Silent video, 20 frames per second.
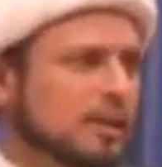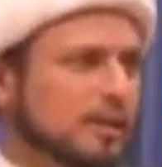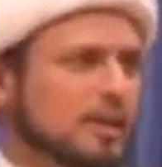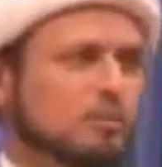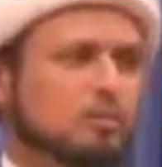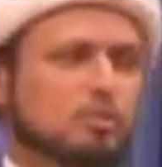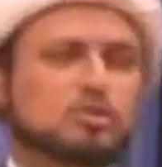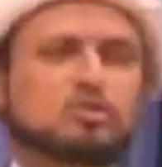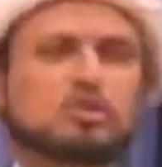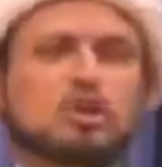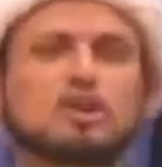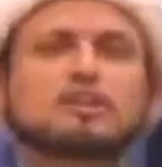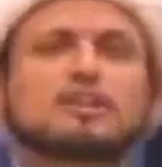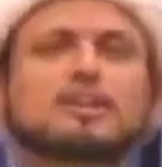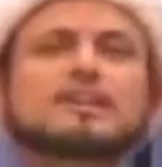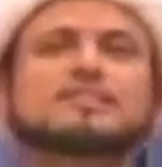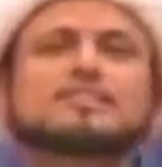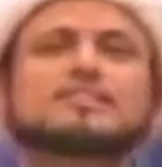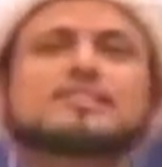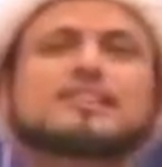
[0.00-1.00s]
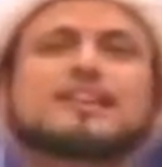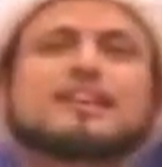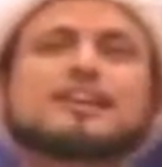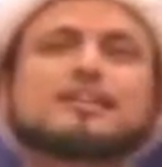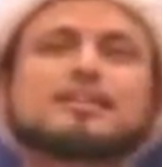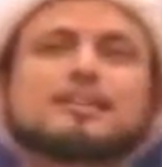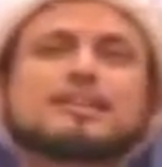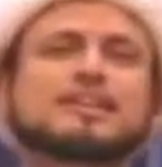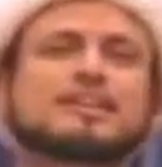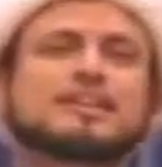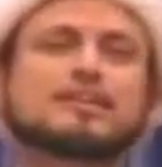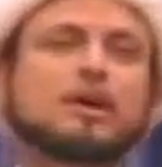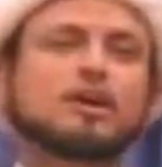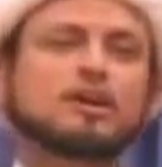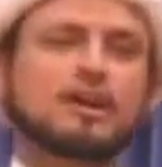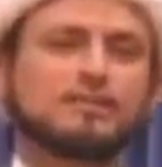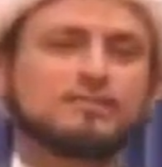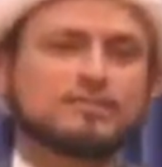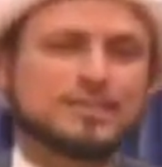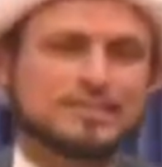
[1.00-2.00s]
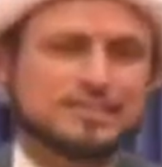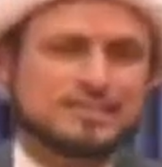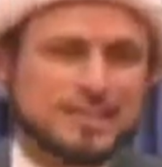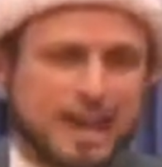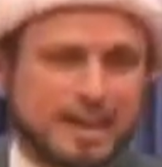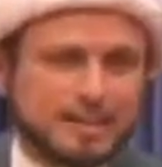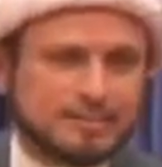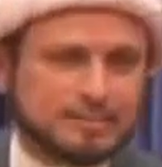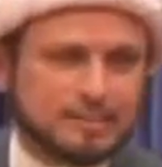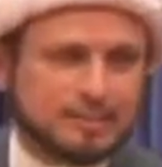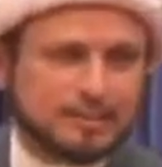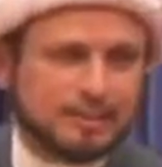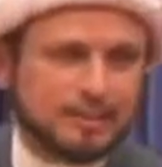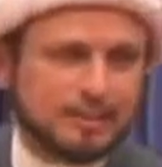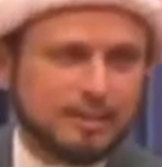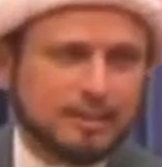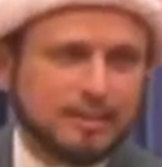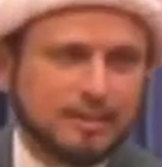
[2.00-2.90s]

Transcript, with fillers: He was not considered, he did not have this title.